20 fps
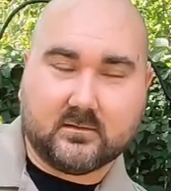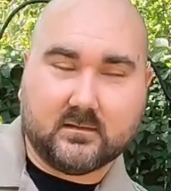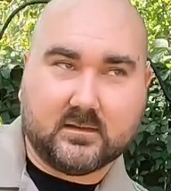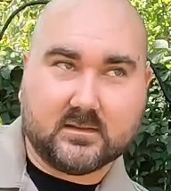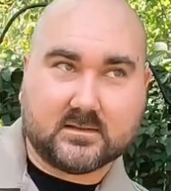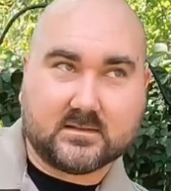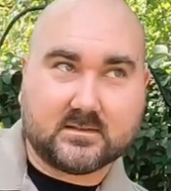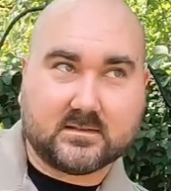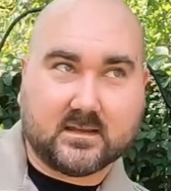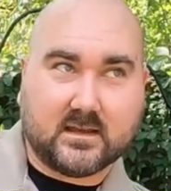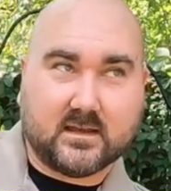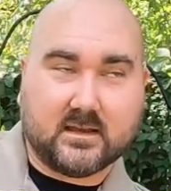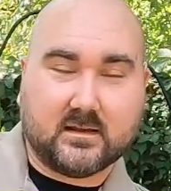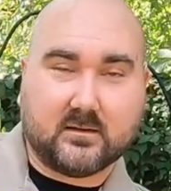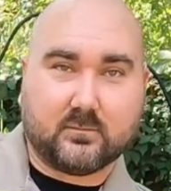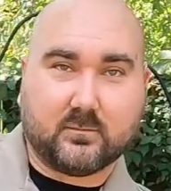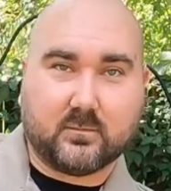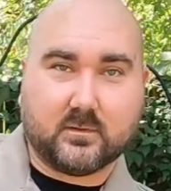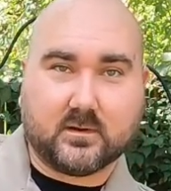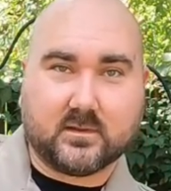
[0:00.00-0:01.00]

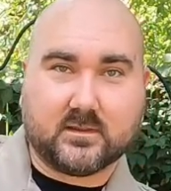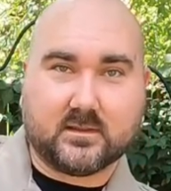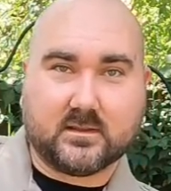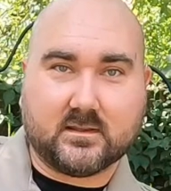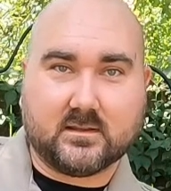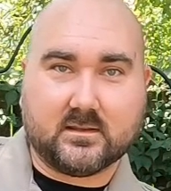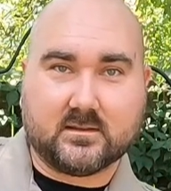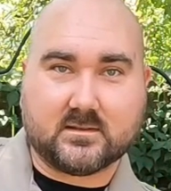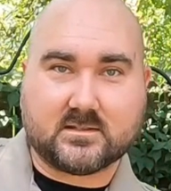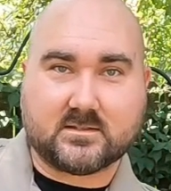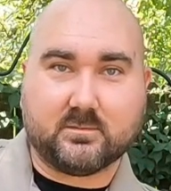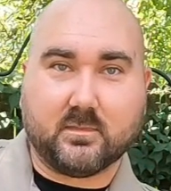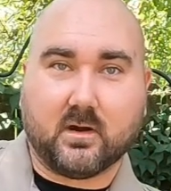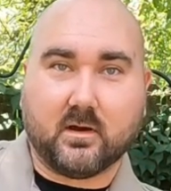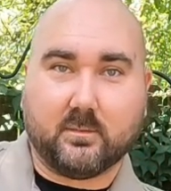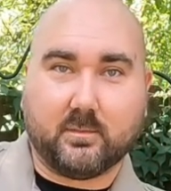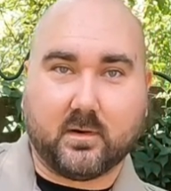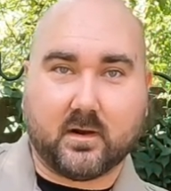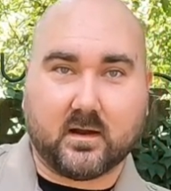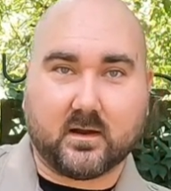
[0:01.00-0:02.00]
Inside one of the
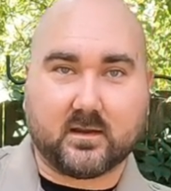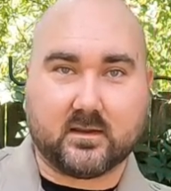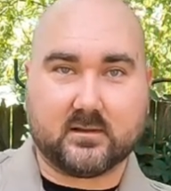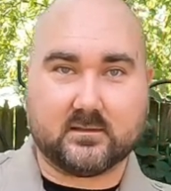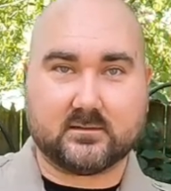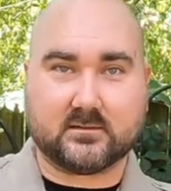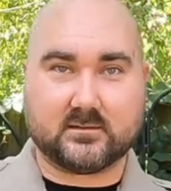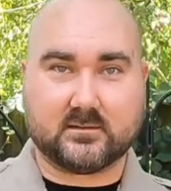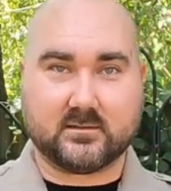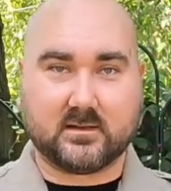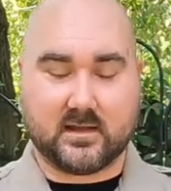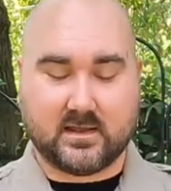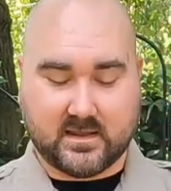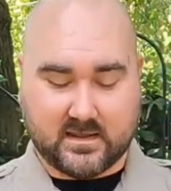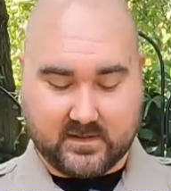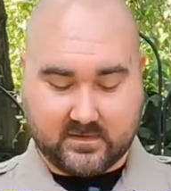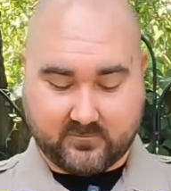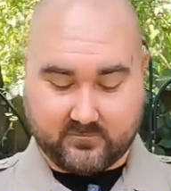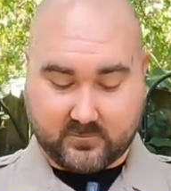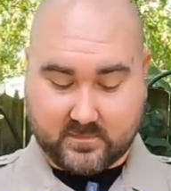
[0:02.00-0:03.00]
small pockets, I
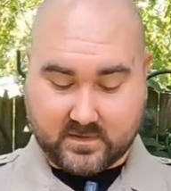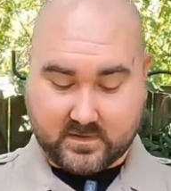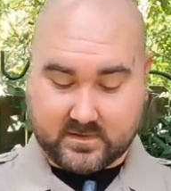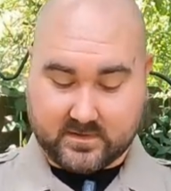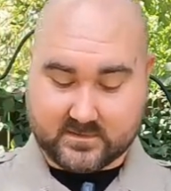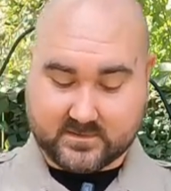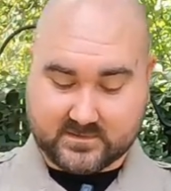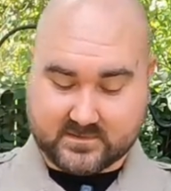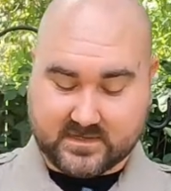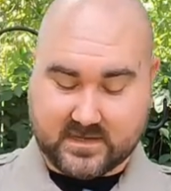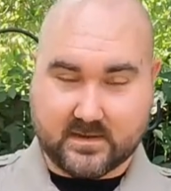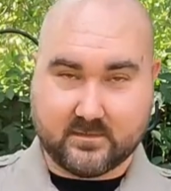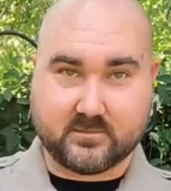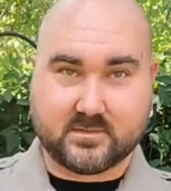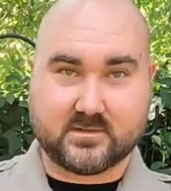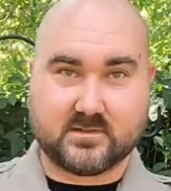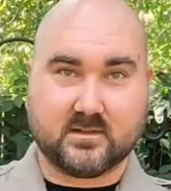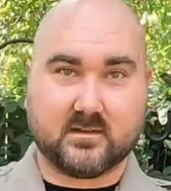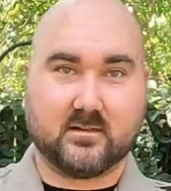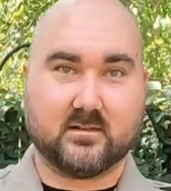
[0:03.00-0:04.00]
have my
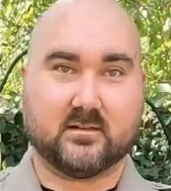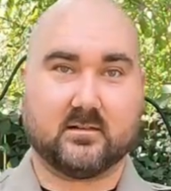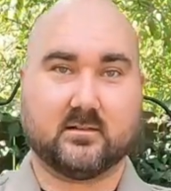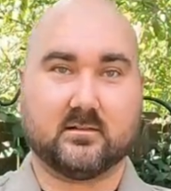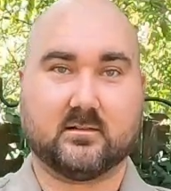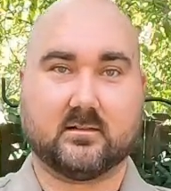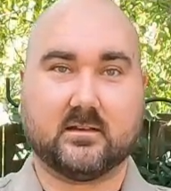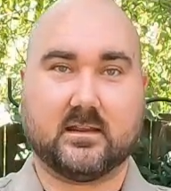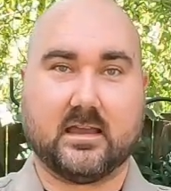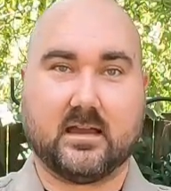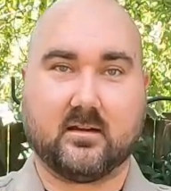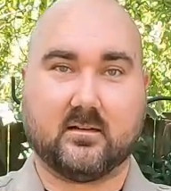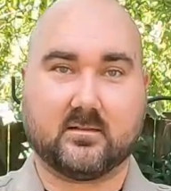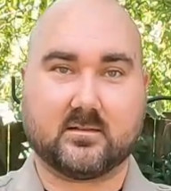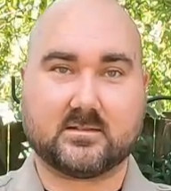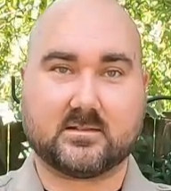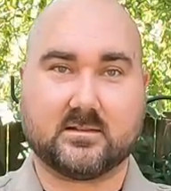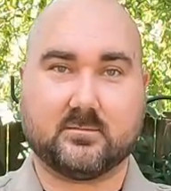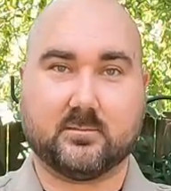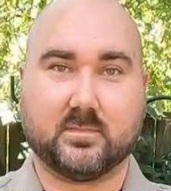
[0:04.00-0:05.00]
Samsung
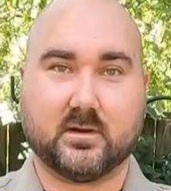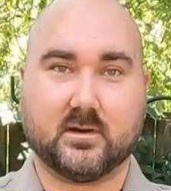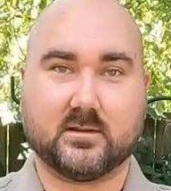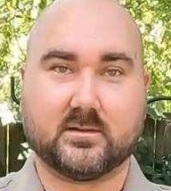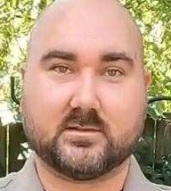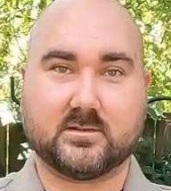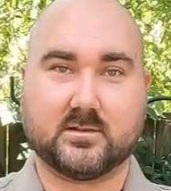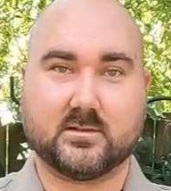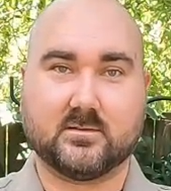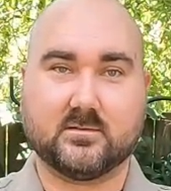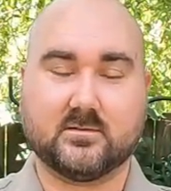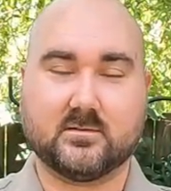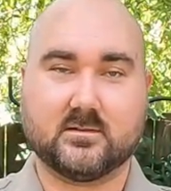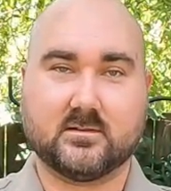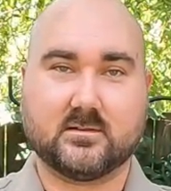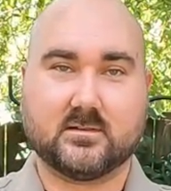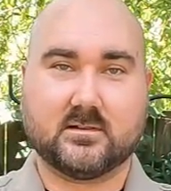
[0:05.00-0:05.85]
Galaxy Bud 2